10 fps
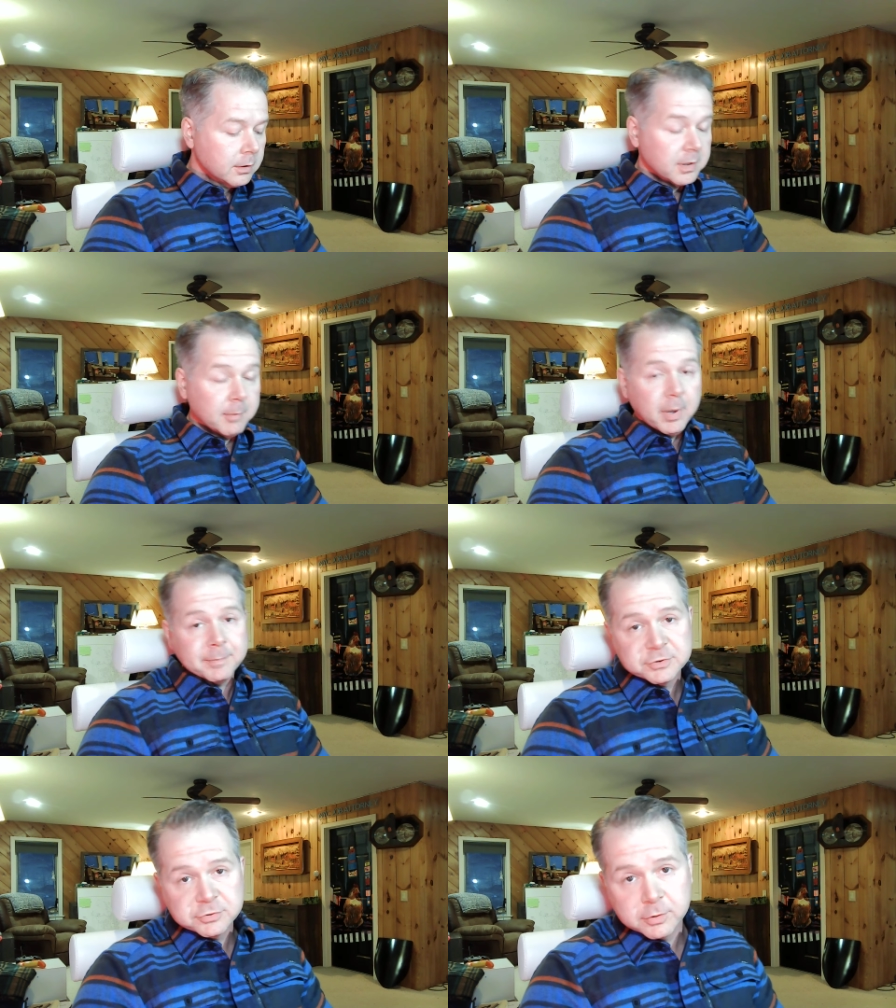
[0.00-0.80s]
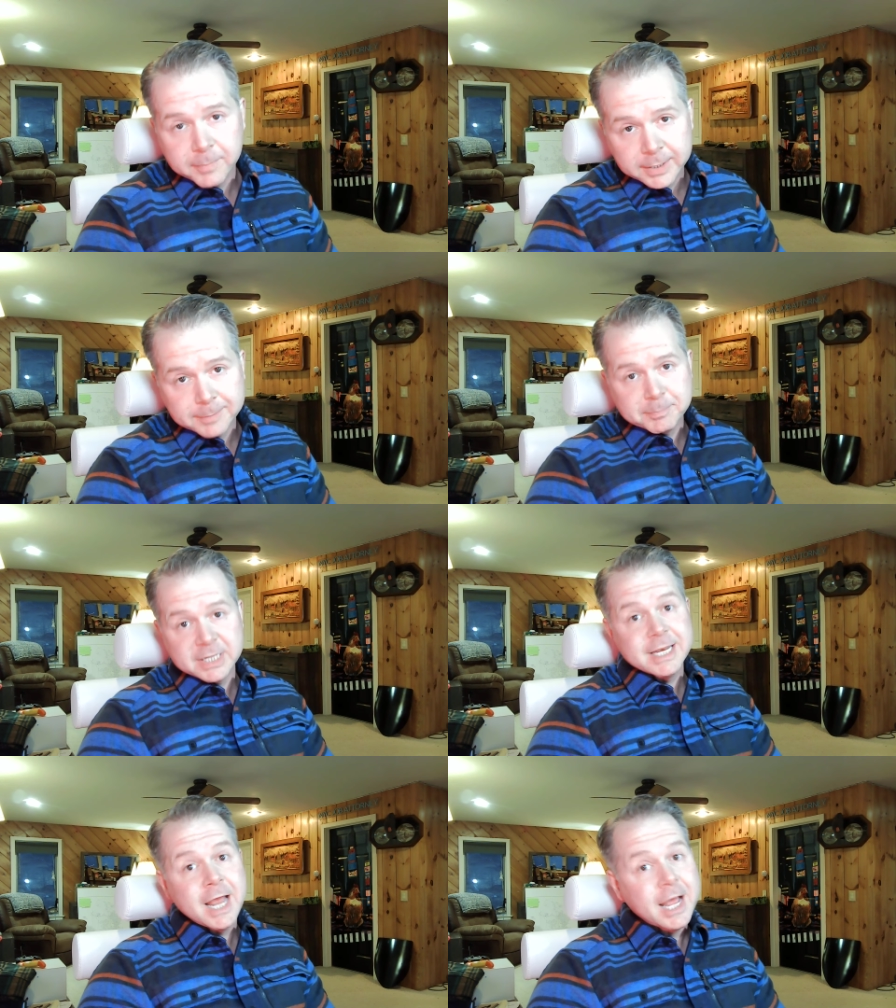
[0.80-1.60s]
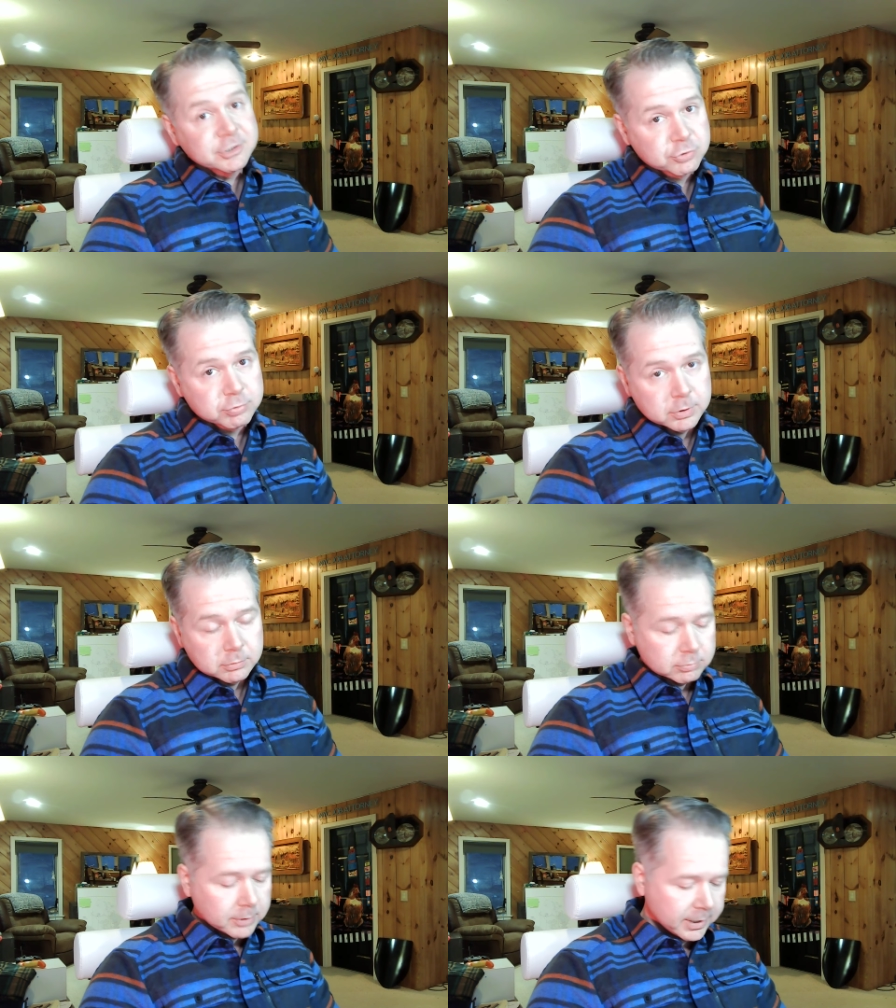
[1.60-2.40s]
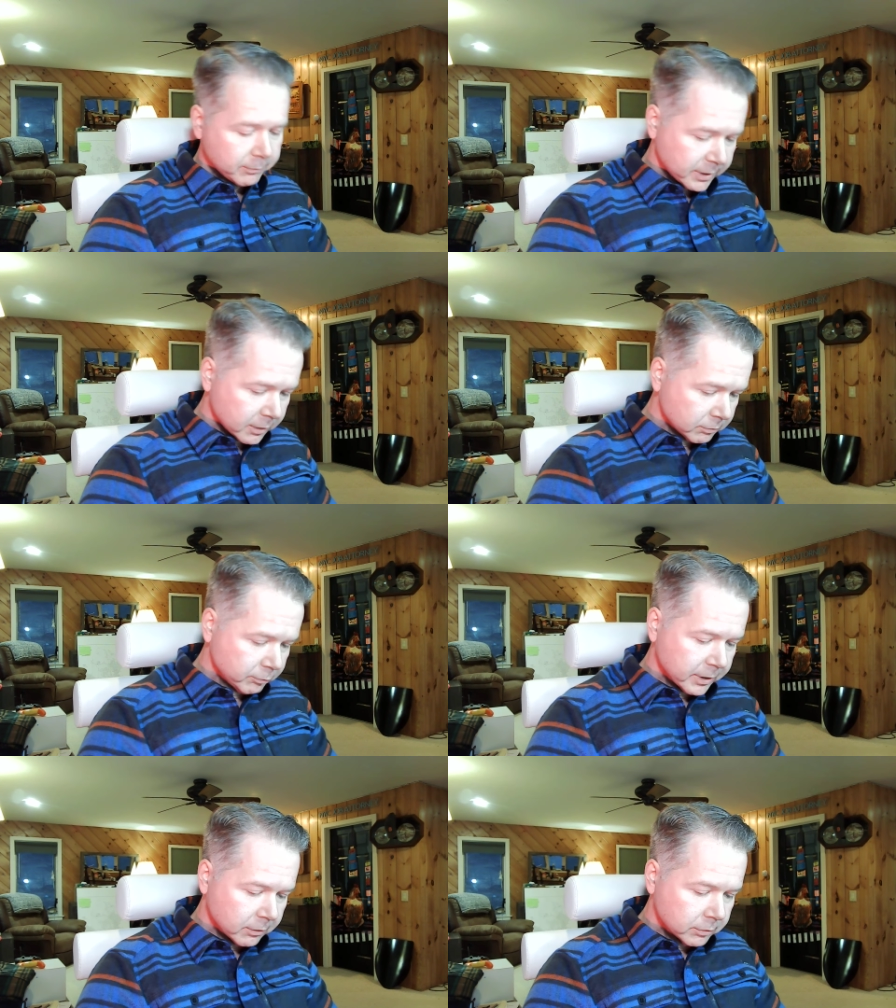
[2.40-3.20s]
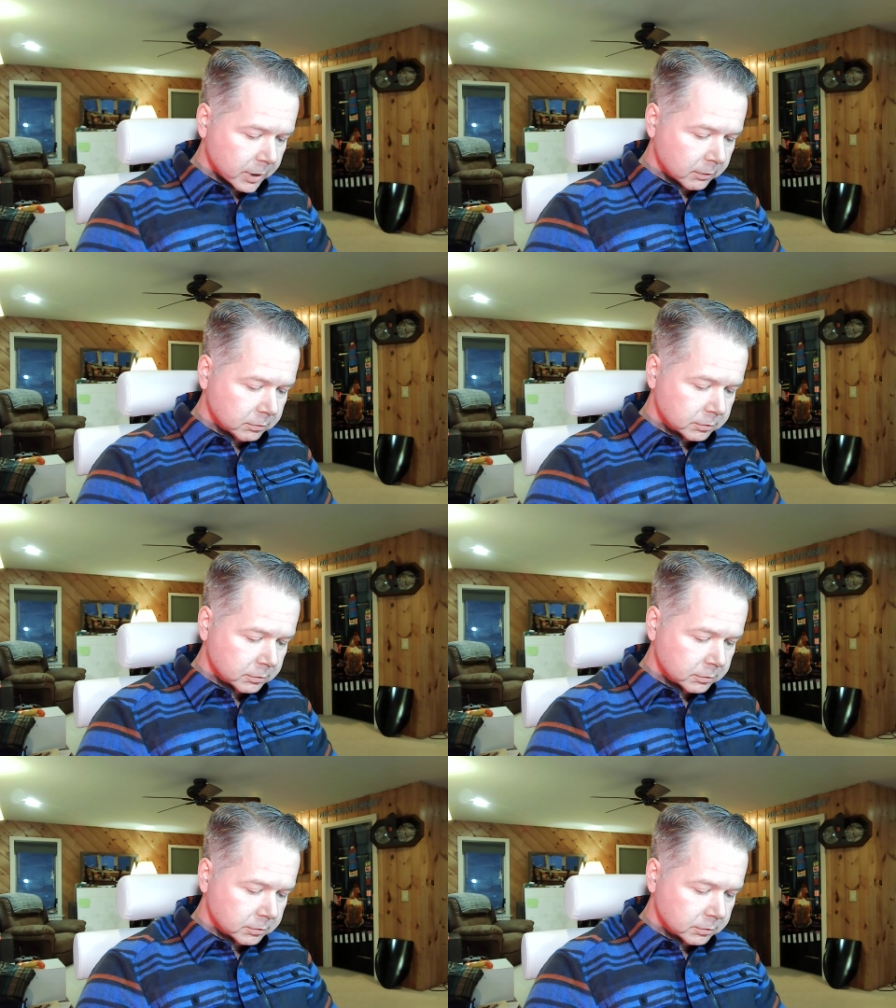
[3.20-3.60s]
It might be true, it might be not true, right? We don't know.